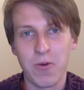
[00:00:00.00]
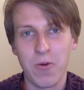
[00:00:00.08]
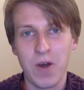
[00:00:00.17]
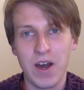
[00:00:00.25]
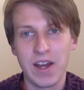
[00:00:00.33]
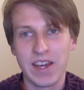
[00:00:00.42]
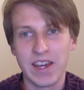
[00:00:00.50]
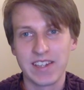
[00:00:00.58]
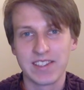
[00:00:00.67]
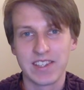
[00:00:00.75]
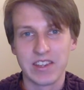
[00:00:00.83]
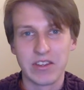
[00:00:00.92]
want
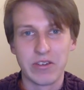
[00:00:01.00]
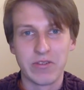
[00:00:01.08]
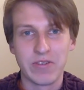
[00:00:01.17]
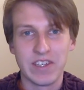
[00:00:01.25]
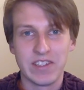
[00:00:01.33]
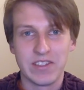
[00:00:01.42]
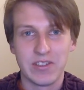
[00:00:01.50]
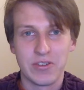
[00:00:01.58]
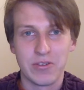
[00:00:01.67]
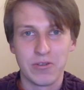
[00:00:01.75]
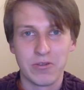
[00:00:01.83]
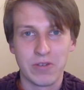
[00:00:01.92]
Ace and Luffy
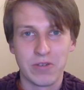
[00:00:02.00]
to